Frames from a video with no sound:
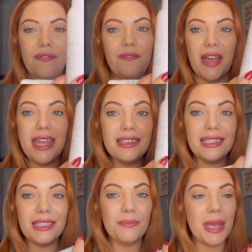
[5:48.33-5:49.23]

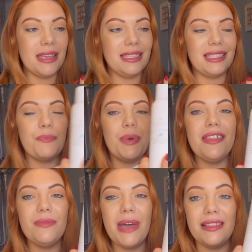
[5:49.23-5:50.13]
face mist. By
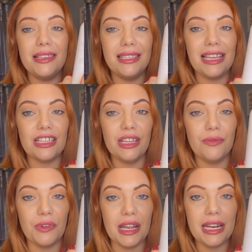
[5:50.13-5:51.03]
the way, this is actually
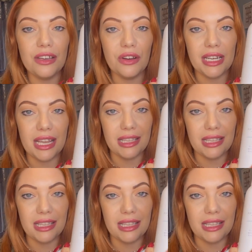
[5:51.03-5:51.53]
really good in